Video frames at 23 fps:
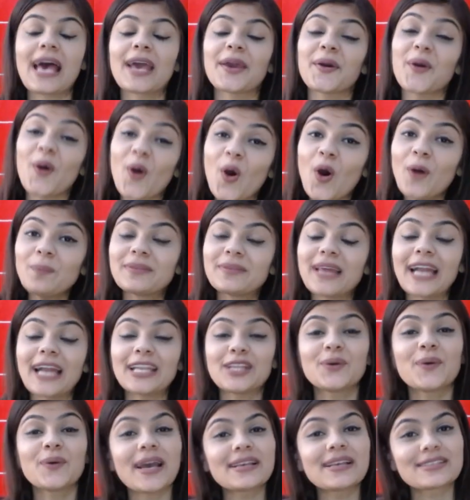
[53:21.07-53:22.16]
I hope that
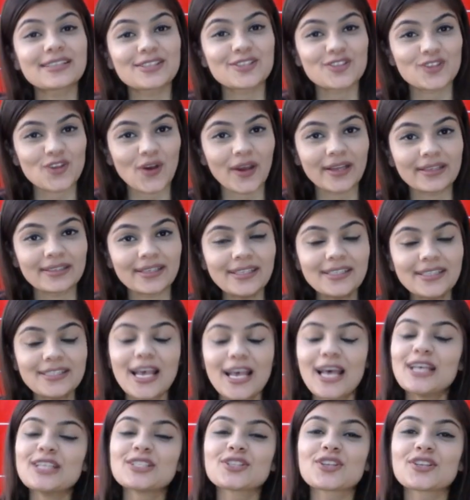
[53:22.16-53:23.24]
you guys enjoyed it.
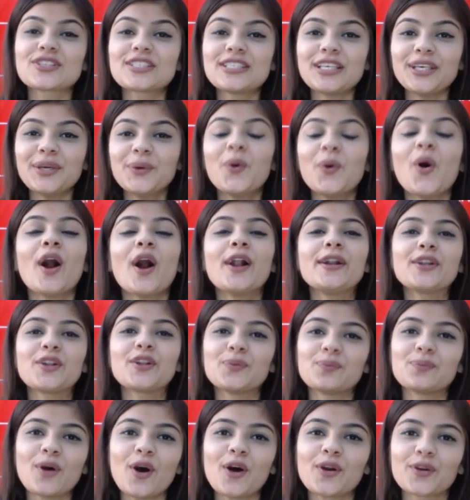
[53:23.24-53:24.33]
So see you all
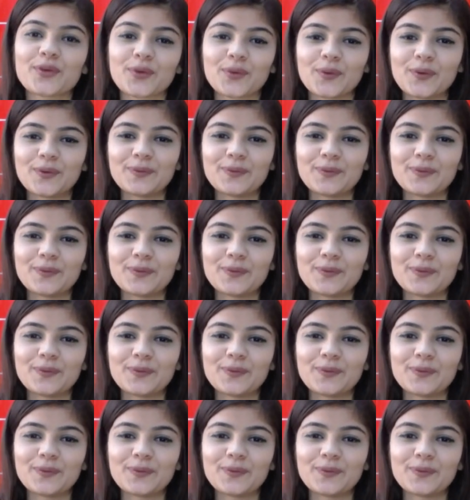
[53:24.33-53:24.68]
tomorrow.